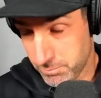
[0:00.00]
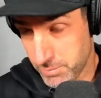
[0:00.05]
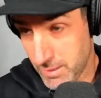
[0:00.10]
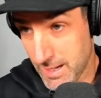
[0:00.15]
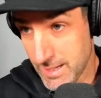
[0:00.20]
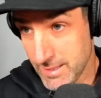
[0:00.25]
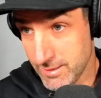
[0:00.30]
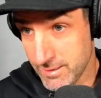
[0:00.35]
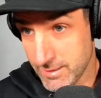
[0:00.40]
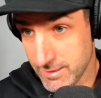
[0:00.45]

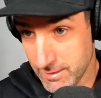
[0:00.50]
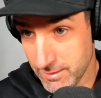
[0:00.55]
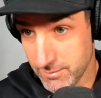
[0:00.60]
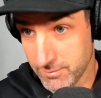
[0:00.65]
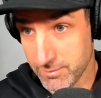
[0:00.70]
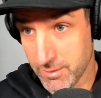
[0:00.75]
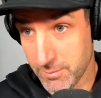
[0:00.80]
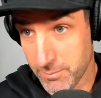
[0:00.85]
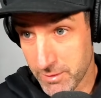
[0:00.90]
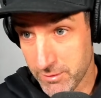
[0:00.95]
painkillers
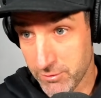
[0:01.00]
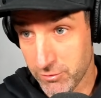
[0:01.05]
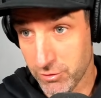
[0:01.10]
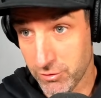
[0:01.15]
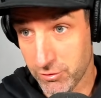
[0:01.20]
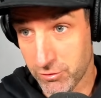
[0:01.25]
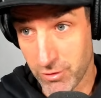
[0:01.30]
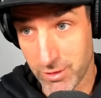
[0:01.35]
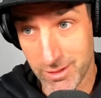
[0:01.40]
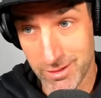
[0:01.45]
and a bunch of
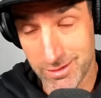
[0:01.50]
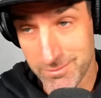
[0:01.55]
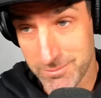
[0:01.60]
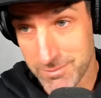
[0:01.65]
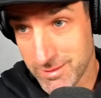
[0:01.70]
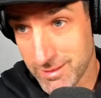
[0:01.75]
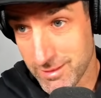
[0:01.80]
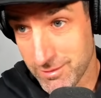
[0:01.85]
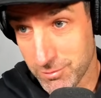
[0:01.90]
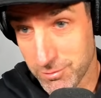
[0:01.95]
adrenaline,
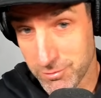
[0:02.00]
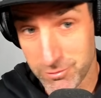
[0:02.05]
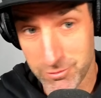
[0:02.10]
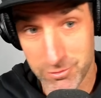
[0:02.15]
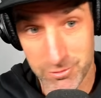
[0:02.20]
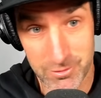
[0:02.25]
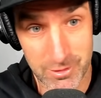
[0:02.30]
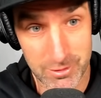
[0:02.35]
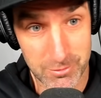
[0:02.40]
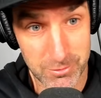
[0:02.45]
but that's what
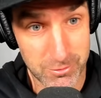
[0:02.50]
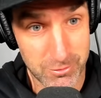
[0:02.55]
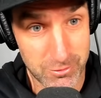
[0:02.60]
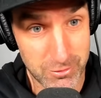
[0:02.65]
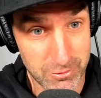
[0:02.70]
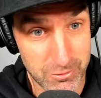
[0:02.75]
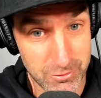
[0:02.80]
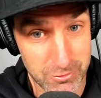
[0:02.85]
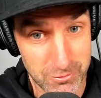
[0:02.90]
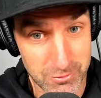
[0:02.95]
you
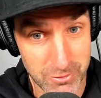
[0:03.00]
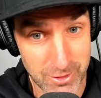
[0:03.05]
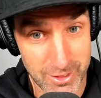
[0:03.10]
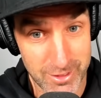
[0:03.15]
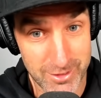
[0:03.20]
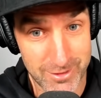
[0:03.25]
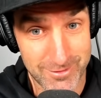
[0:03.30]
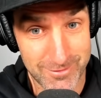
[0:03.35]
do, right?